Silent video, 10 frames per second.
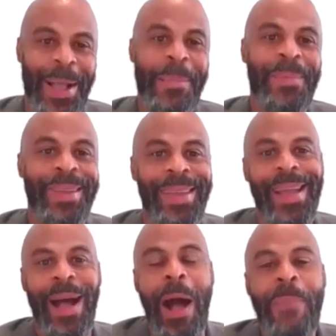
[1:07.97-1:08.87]
yep.
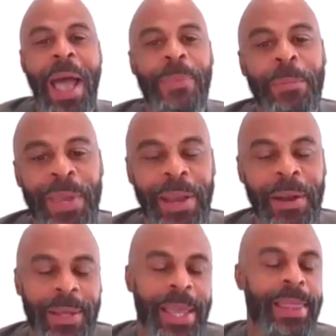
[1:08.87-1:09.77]
I'm happy to be
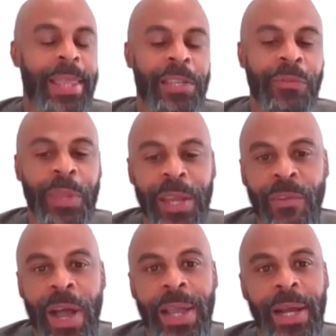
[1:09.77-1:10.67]
here. Again, thanks for the
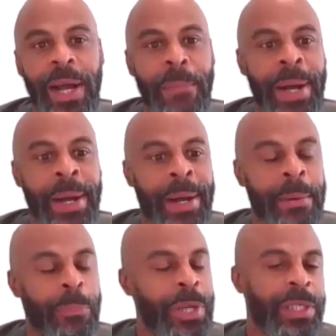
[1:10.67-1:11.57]
invite. I'm
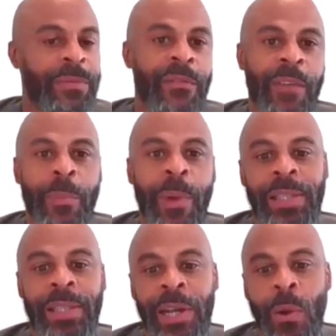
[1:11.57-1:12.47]
uh, appreciative of
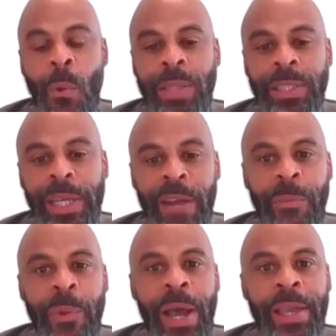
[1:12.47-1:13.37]
everybody that's here watching and
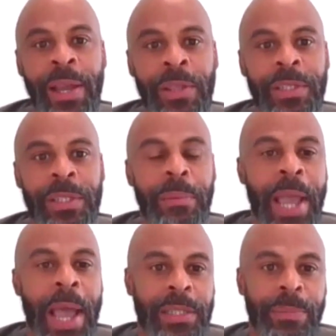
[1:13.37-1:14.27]
everybody here that's going to
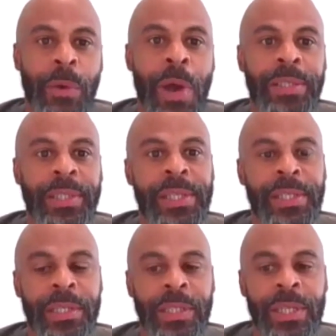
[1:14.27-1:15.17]
be asking me
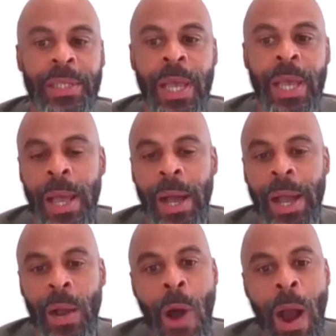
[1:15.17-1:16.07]
questions and just
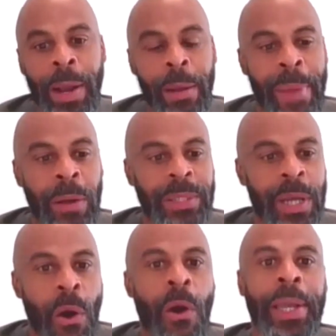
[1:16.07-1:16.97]
inquiring about
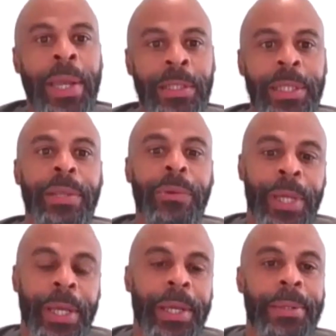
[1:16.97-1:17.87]
uh, archaeology. Can you
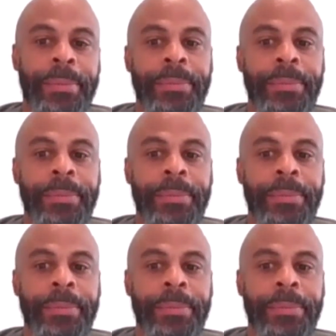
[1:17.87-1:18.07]
dig it?